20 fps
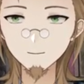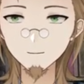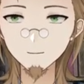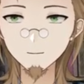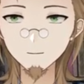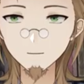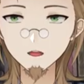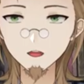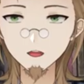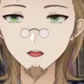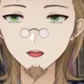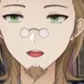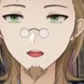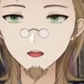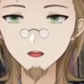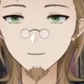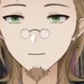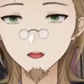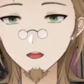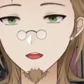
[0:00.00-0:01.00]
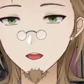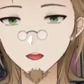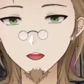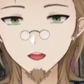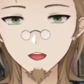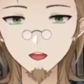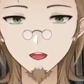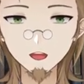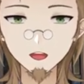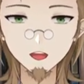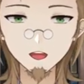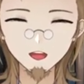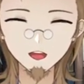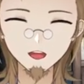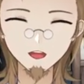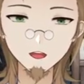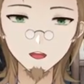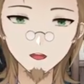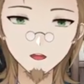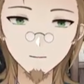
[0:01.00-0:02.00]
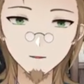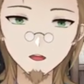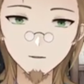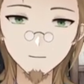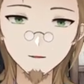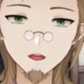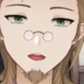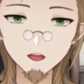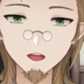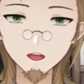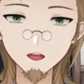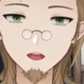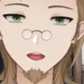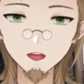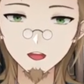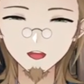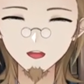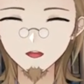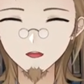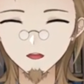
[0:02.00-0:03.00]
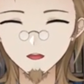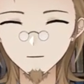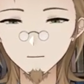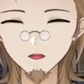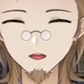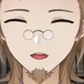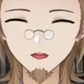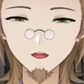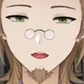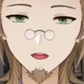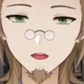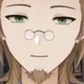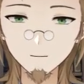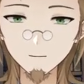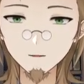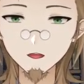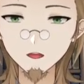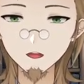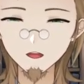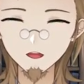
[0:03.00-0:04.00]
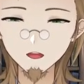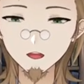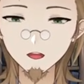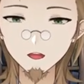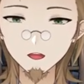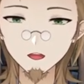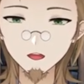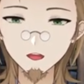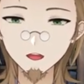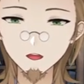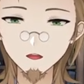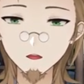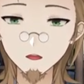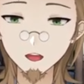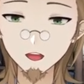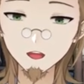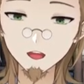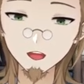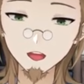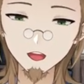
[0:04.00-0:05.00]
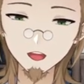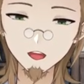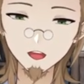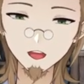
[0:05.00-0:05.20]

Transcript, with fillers: Like it basically sums up saying that yeah, she was in the hospital, uh, she died, and now